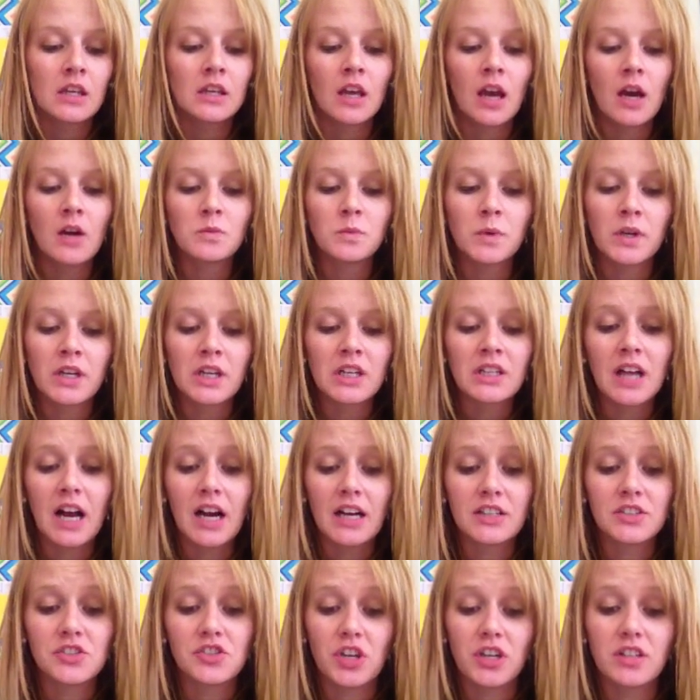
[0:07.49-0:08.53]
At 1
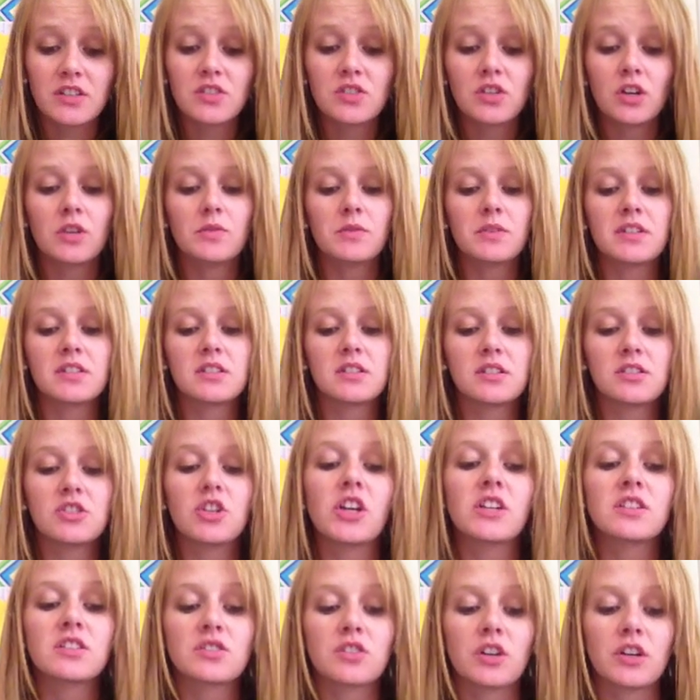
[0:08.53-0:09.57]
o'clock, Jed
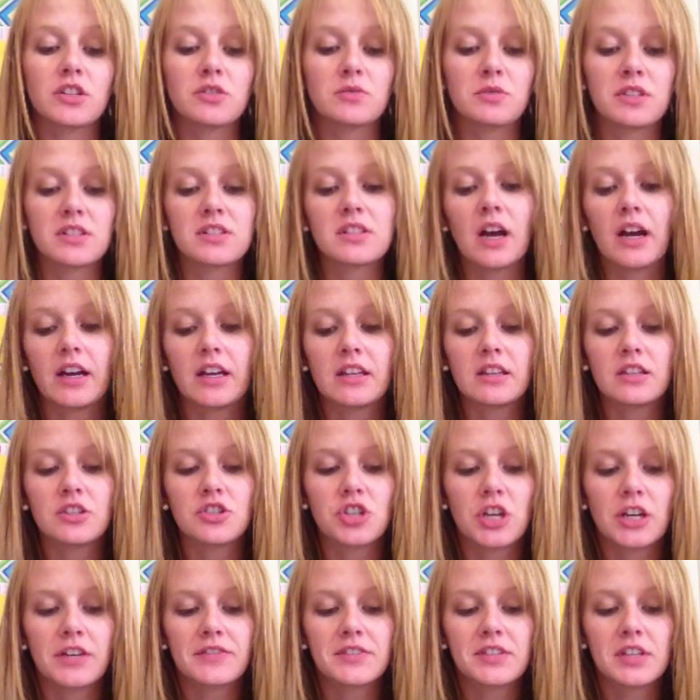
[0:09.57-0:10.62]
starts restocking the
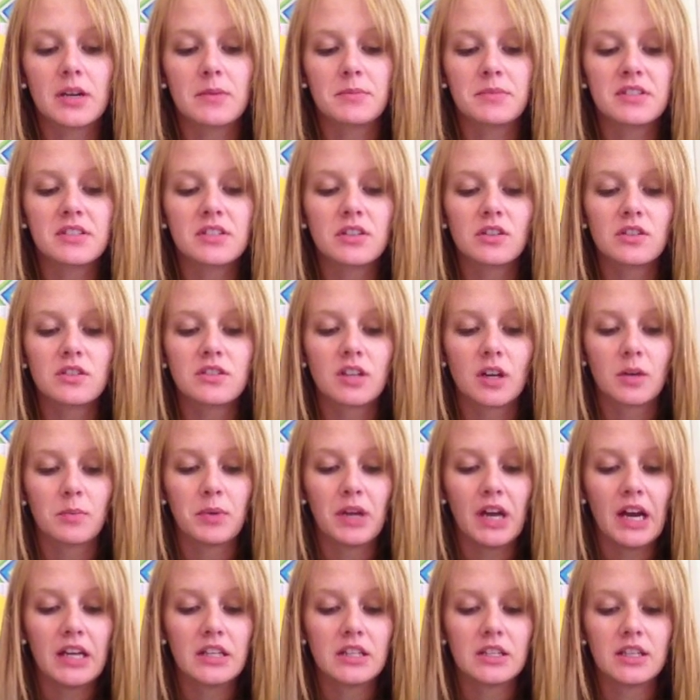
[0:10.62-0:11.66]
shelves, and I'm still stuck
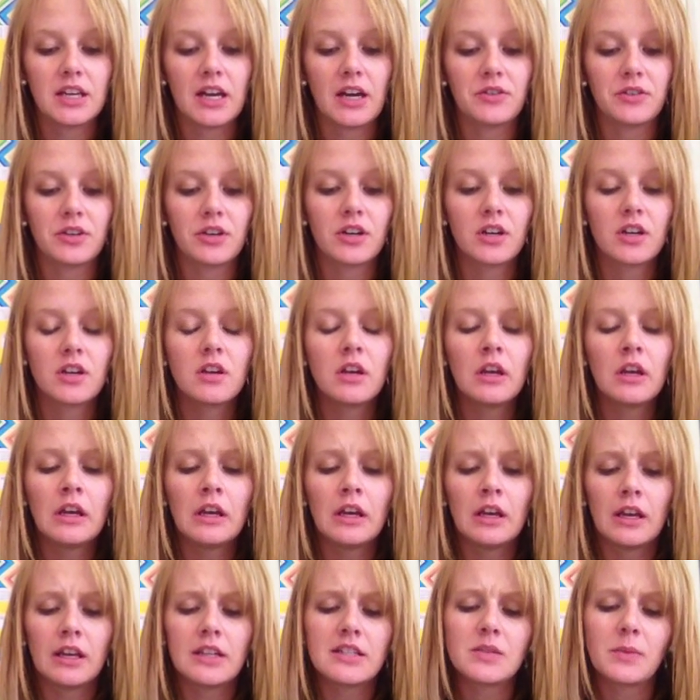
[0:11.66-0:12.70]
behind the counter.
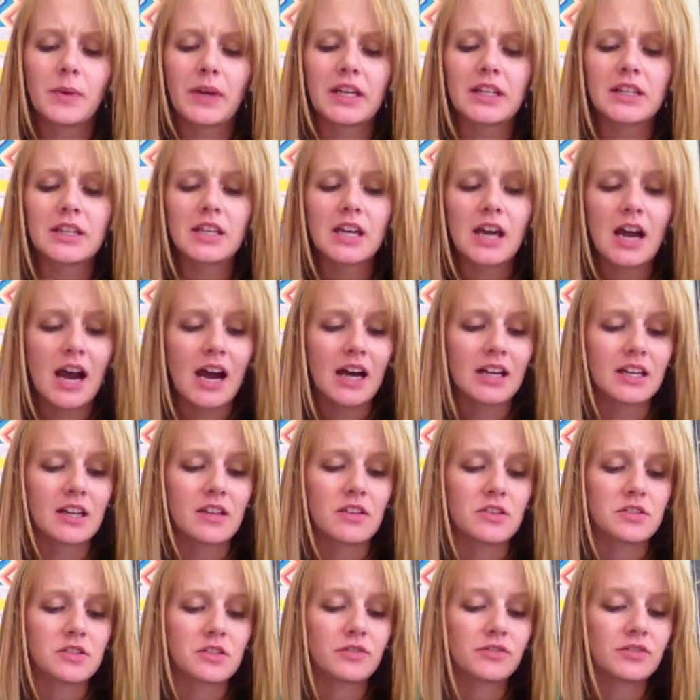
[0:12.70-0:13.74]
It's wickedly hot, and
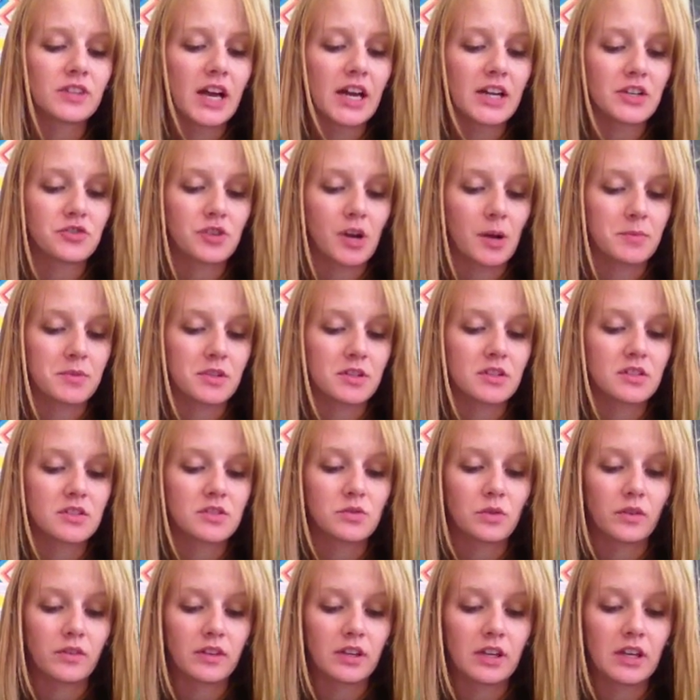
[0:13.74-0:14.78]
there's a fly trapped in the
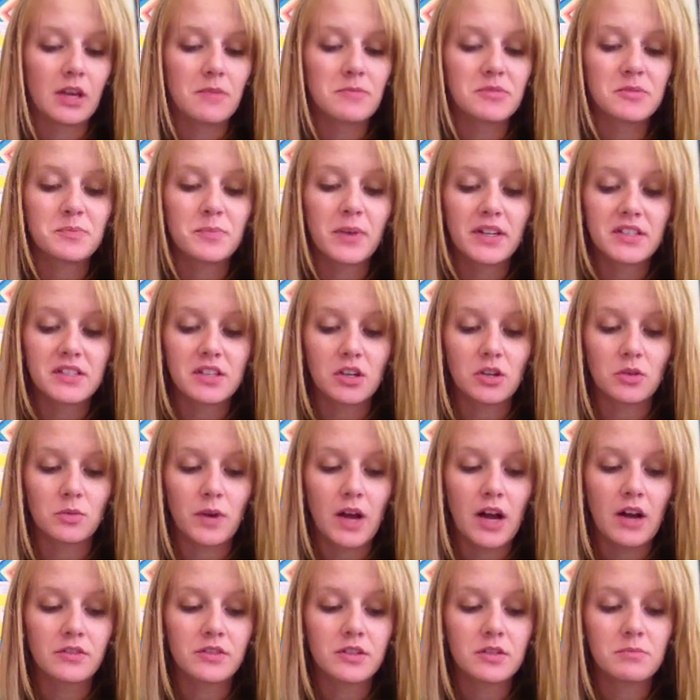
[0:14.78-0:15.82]
store that keeps buzzing
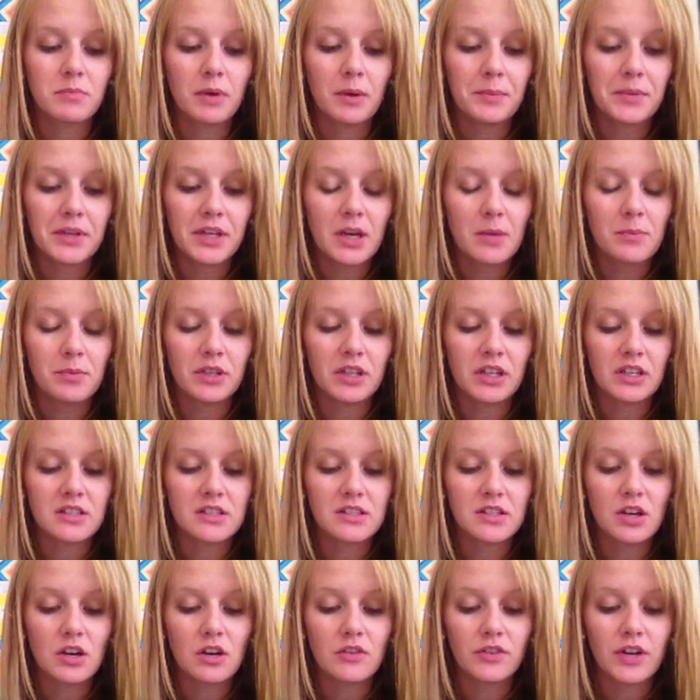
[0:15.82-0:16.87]
around and bumping up against
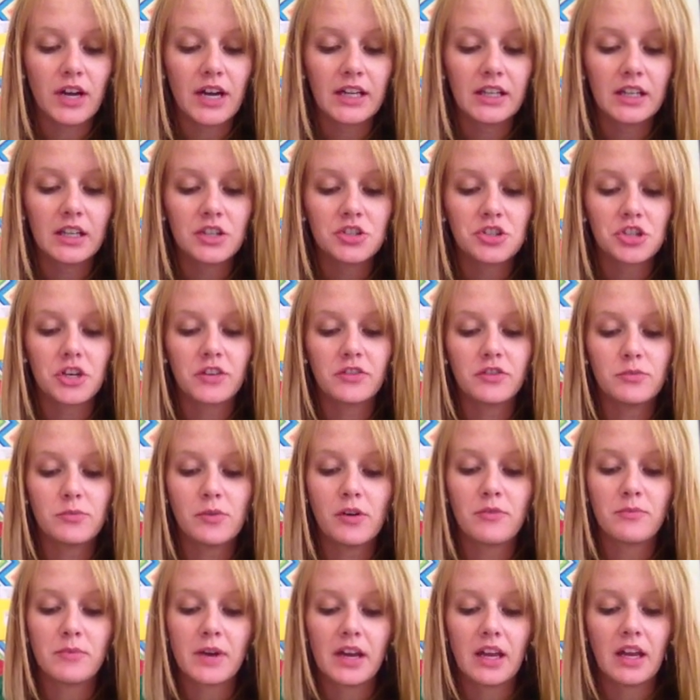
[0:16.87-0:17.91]
the overhanging shelf
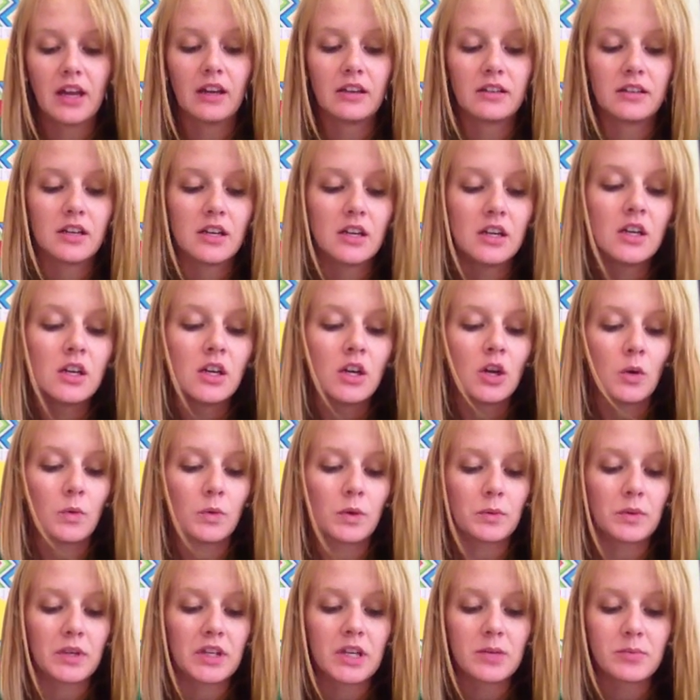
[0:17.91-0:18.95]
above my head,
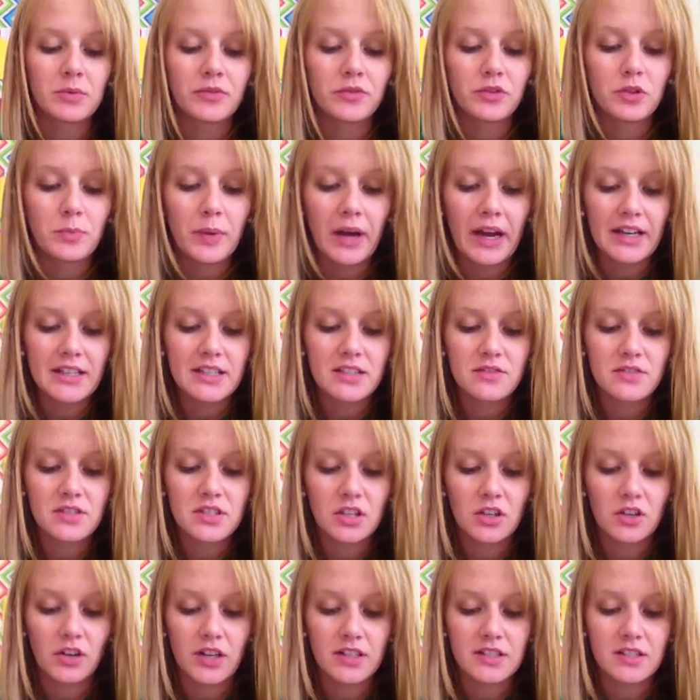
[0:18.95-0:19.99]
where we keep a few packs of
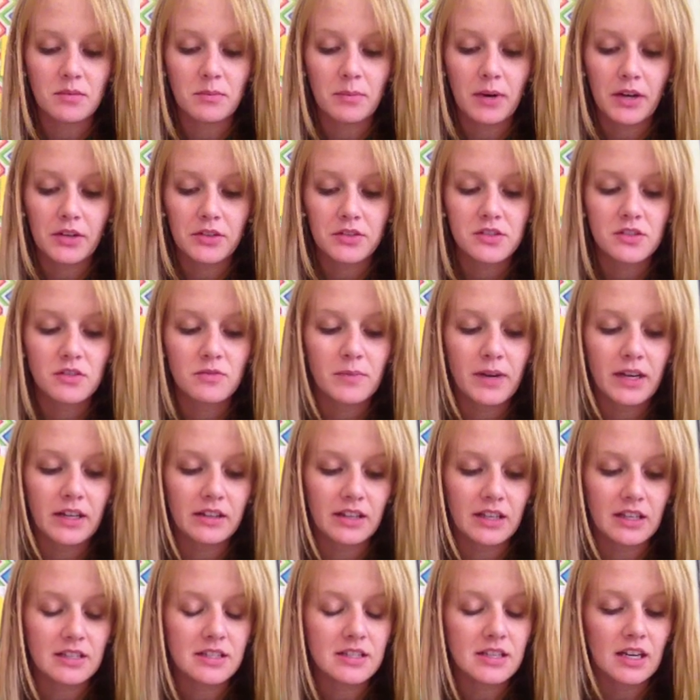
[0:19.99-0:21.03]
cigarettes and bottles of
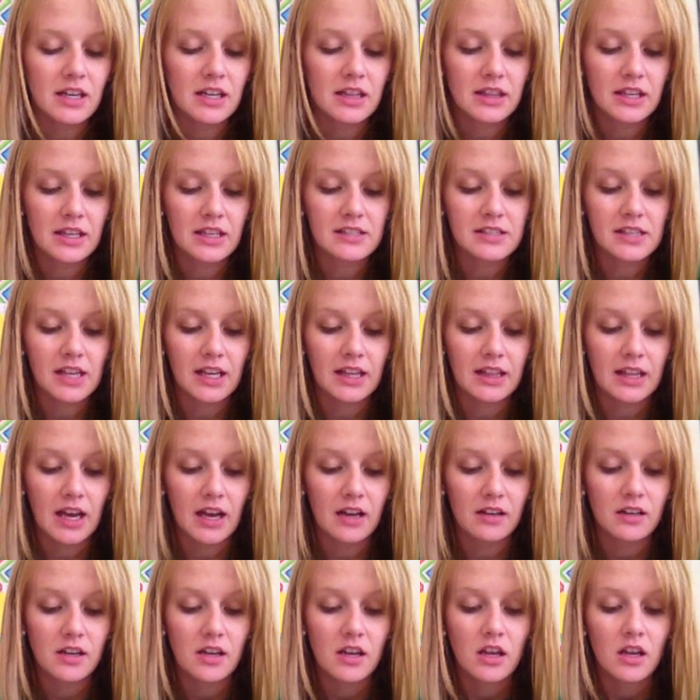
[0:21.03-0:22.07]
Mylanta and things like
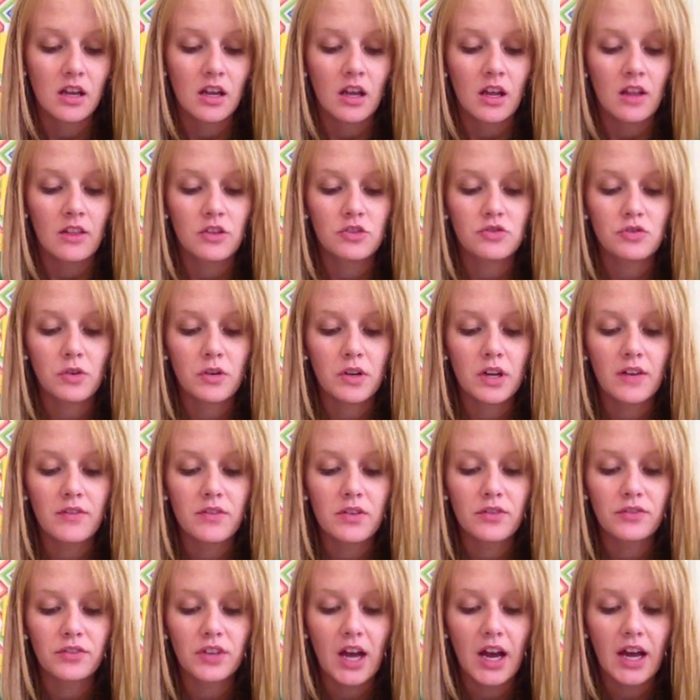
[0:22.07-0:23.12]
that. The droning of
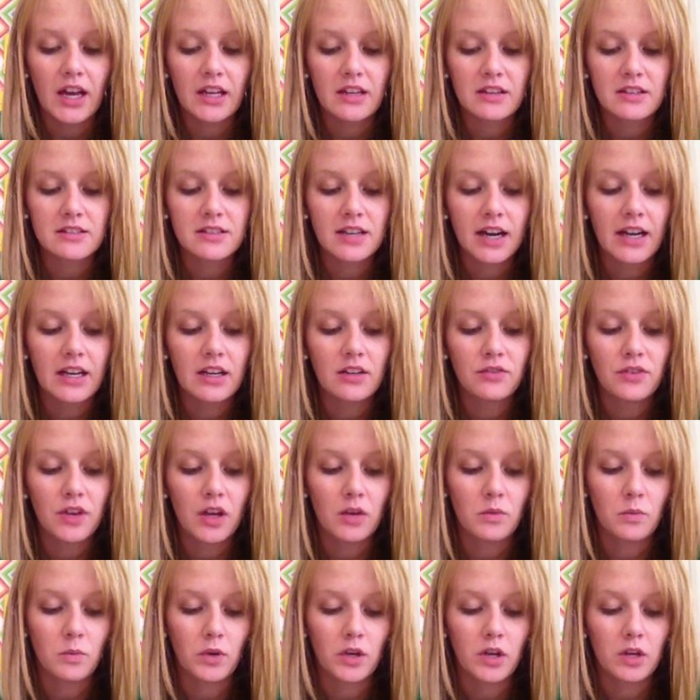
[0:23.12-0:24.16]
the fly and the tiny
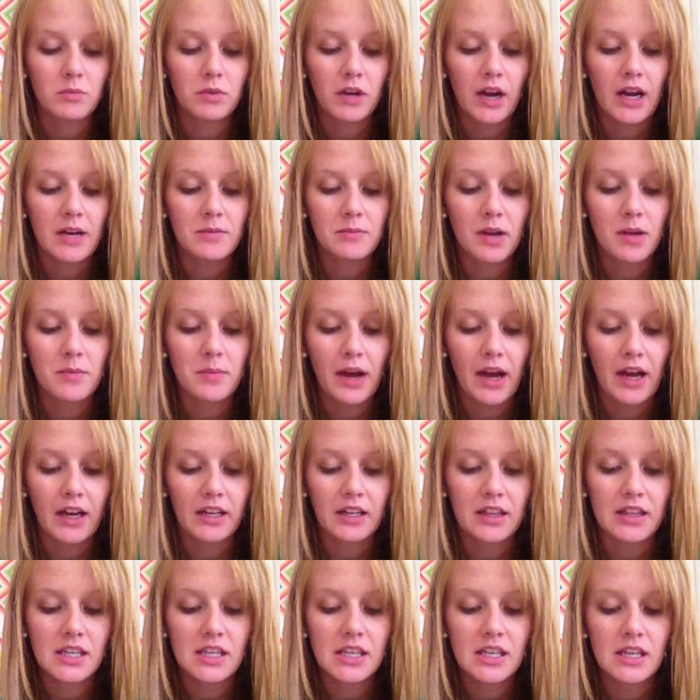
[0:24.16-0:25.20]
fan whirring behind my back
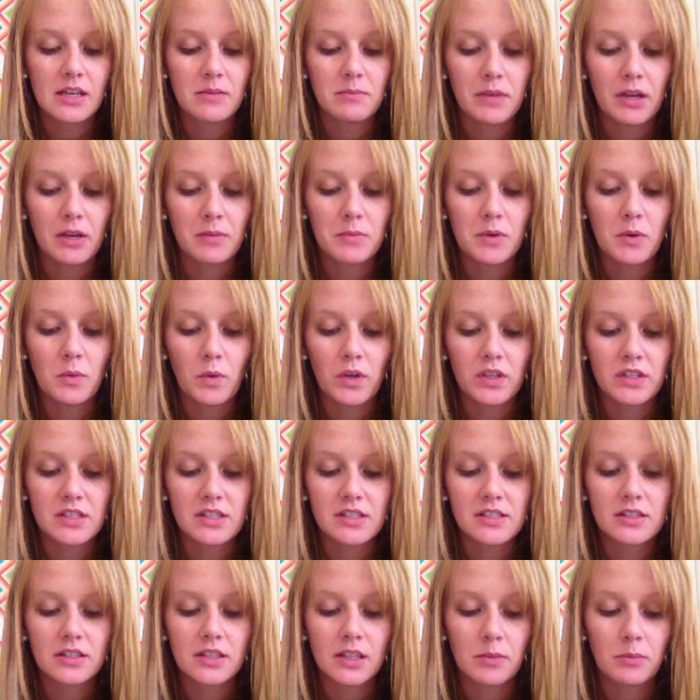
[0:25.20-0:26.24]
and the heat make me want to
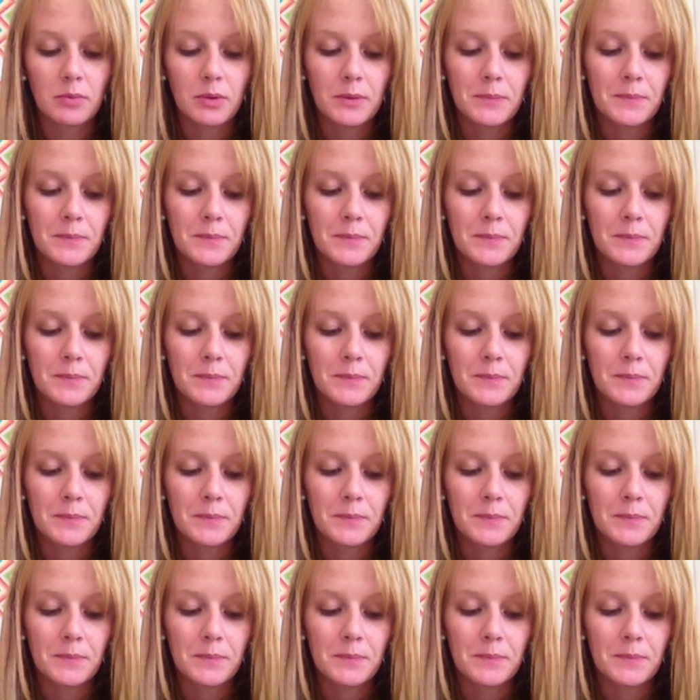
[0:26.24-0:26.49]
sleep.